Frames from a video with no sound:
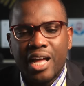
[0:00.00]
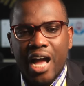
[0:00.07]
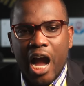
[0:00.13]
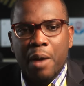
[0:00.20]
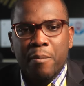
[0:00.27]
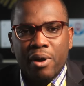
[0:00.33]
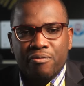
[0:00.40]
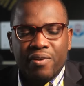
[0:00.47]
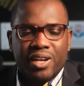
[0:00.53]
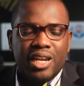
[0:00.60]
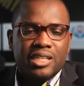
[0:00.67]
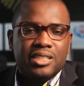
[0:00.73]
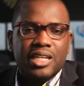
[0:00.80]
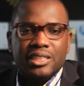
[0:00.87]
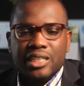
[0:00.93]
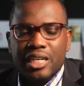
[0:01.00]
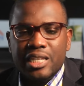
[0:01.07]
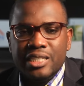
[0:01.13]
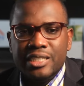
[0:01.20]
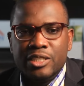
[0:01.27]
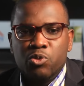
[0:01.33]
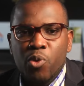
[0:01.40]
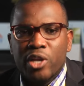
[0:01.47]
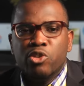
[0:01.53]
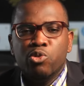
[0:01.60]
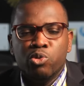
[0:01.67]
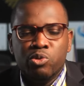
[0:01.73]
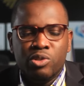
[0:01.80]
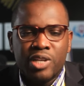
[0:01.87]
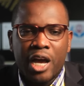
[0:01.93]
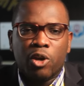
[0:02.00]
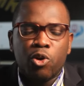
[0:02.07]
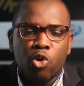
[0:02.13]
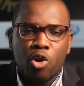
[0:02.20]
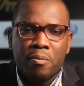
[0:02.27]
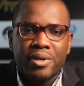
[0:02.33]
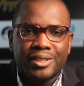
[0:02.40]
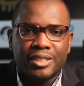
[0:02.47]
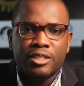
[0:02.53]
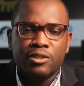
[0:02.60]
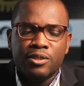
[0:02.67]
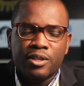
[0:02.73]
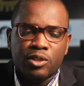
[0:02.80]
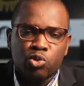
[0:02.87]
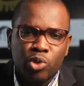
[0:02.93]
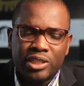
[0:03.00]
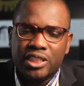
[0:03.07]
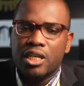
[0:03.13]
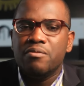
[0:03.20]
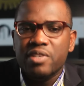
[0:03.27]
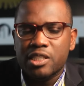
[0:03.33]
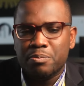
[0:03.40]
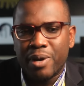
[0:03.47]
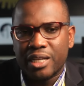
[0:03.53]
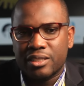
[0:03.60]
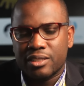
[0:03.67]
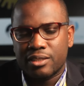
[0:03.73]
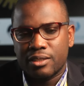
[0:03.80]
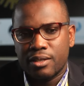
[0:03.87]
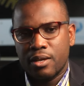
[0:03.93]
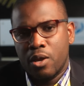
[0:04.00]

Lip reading: about financial challenges when you are not committing to a savings pattern,